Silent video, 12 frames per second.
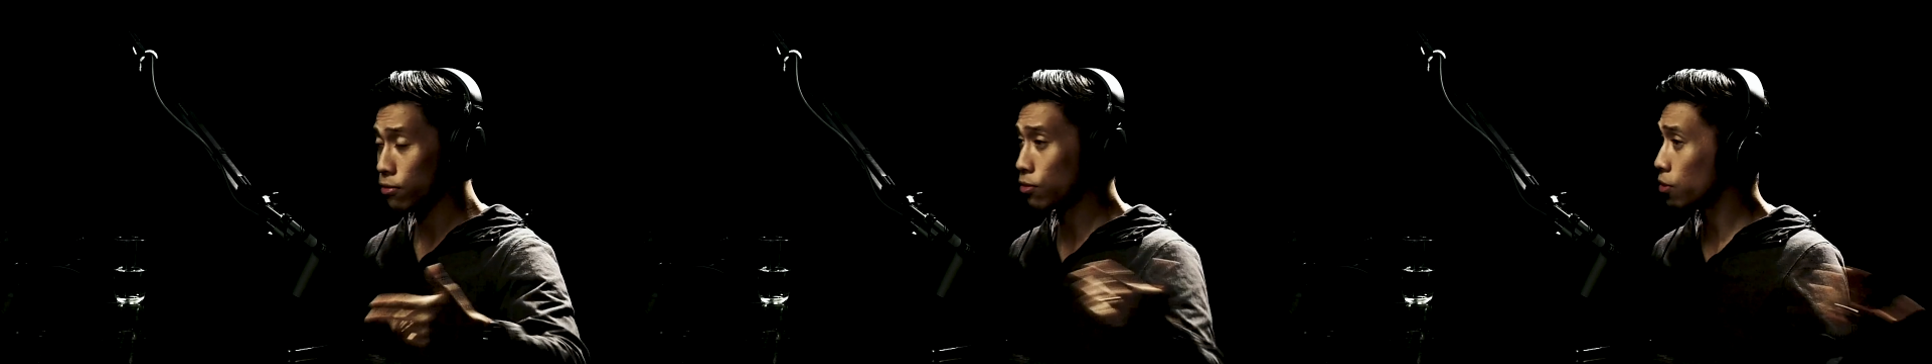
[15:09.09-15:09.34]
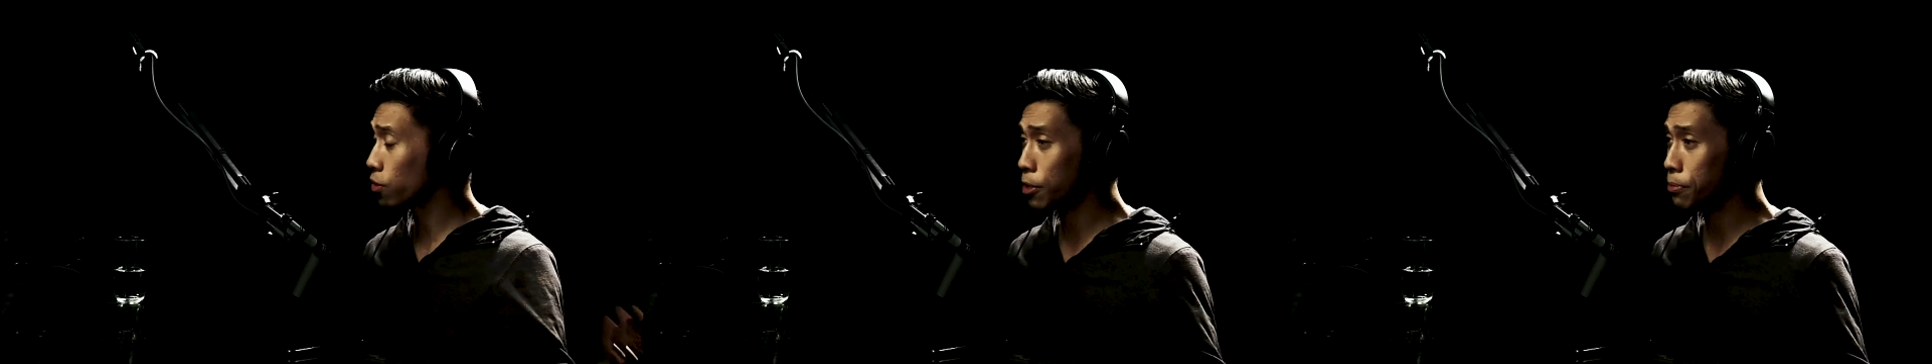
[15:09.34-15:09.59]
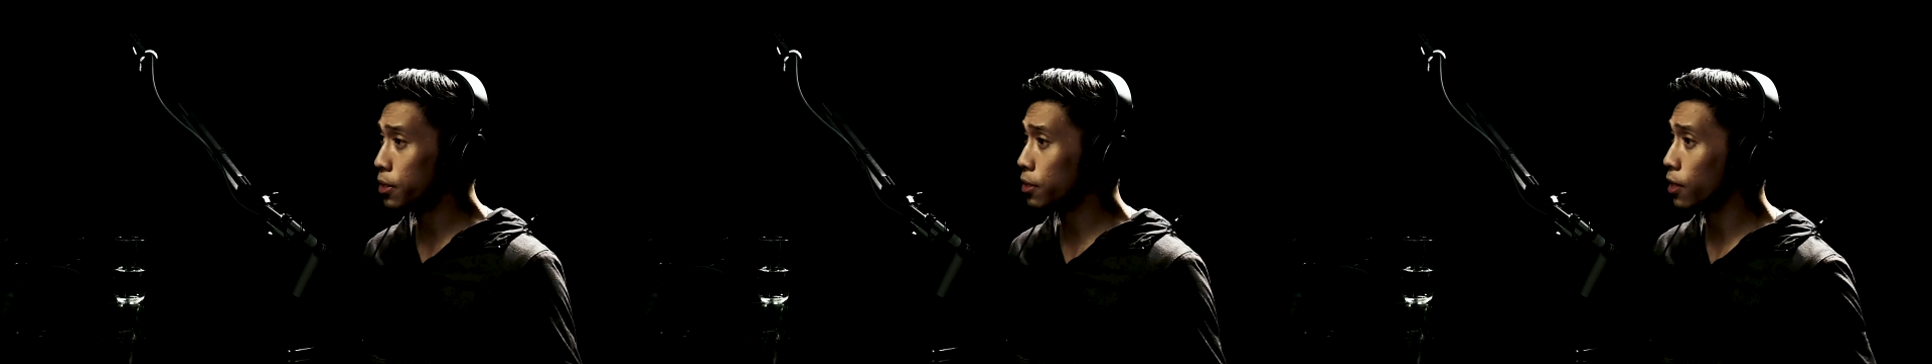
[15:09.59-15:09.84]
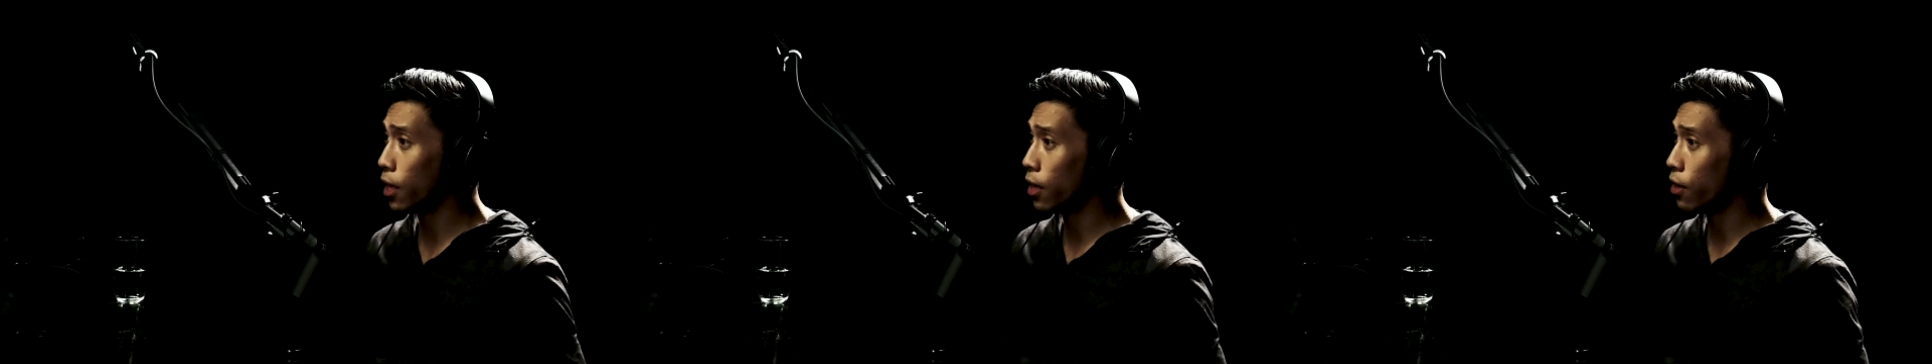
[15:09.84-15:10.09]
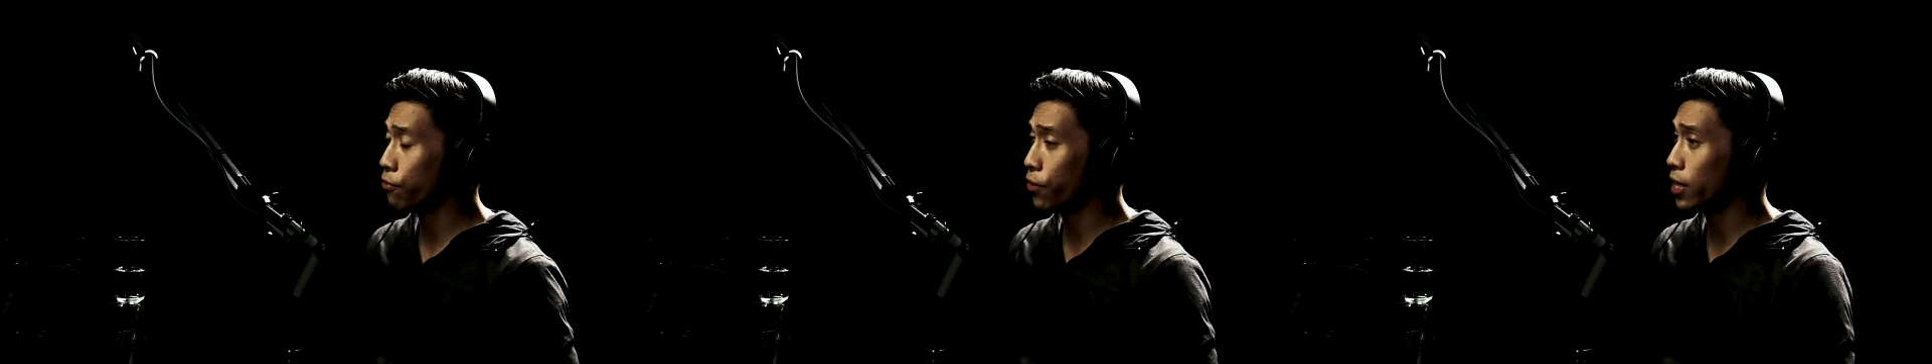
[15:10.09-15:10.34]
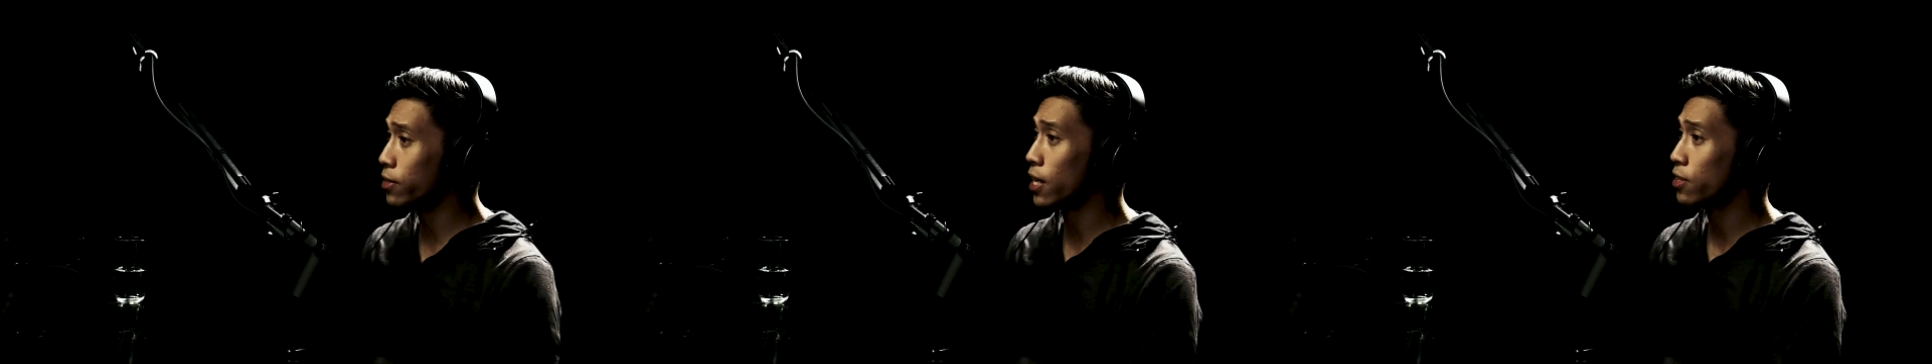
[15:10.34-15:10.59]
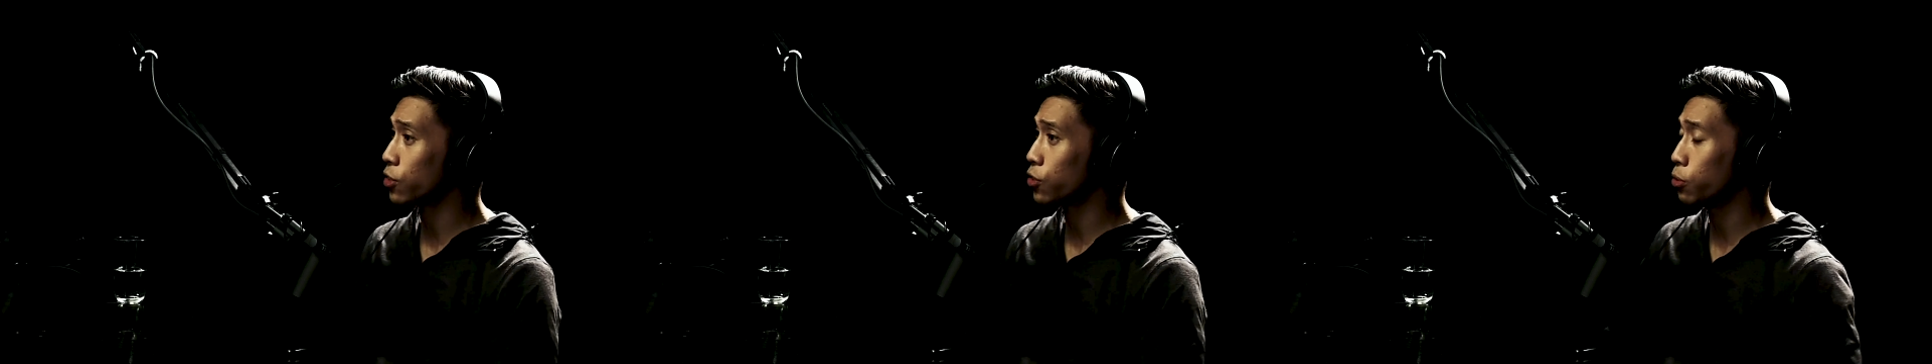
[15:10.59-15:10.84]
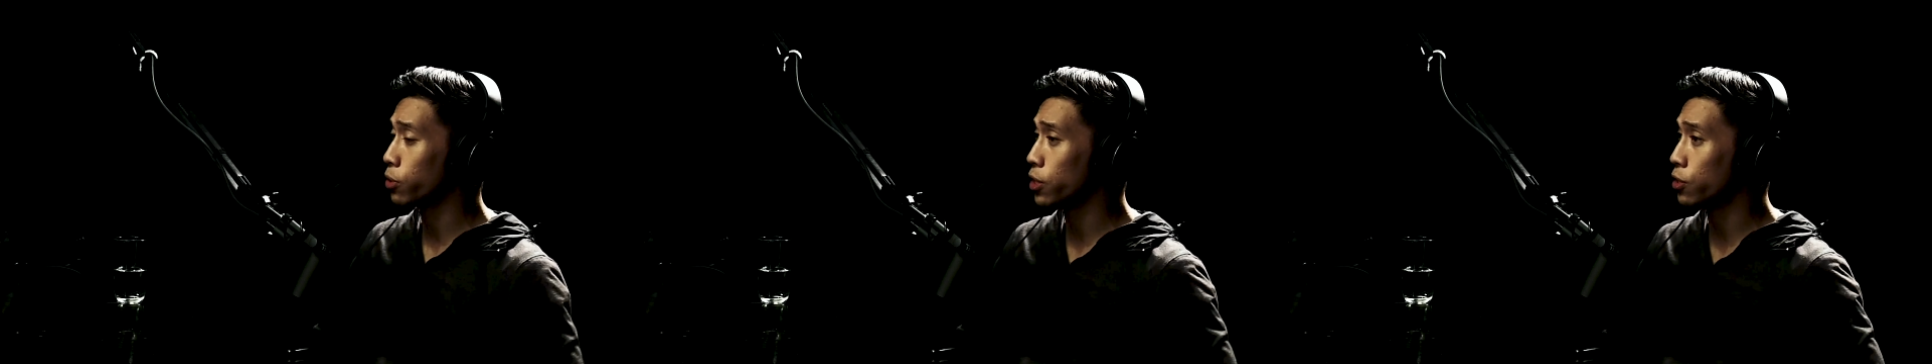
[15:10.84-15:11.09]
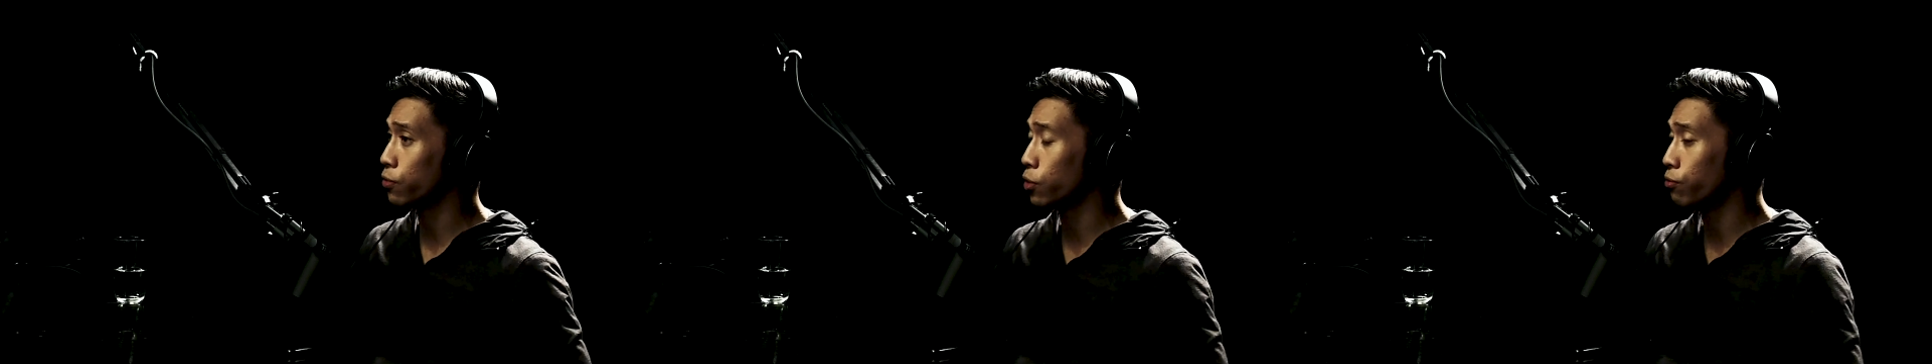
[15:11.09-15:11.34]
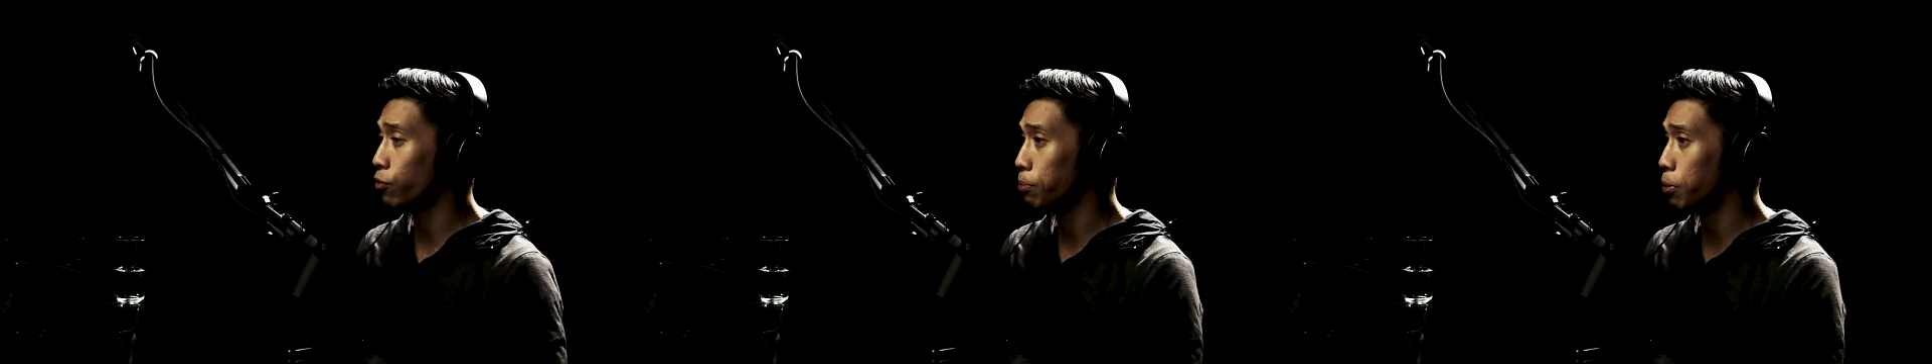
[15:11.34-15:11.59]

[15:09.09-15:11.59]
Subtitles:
So it's going to be a fantastic showcase of good football.